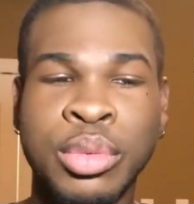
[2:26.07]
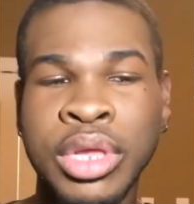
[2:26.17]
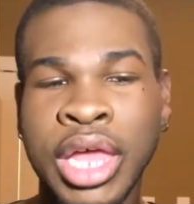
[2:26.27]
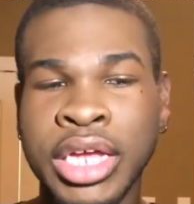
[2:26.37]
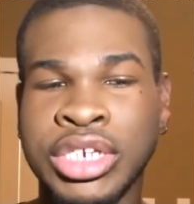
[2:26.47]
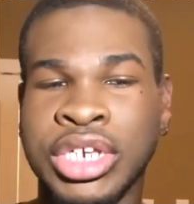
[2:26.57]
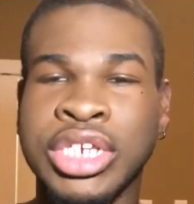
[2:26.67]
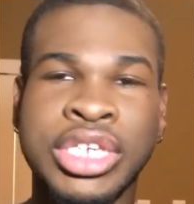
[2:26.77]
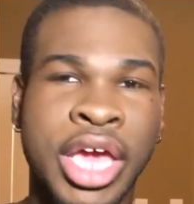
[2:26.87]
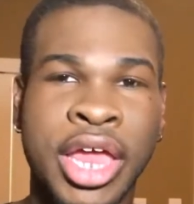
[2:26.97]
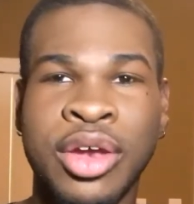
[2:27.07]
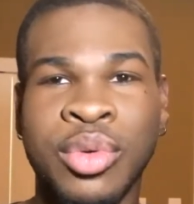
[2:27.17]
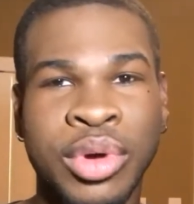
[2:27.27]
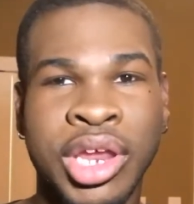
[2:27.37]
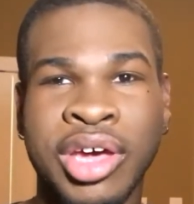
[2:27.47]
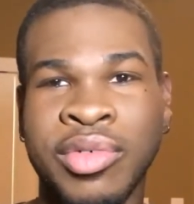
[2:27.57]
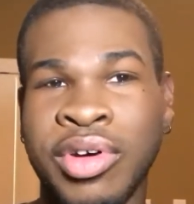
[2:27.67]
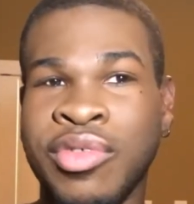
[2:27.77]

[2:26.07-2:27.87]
and we like chit chatting or whatever.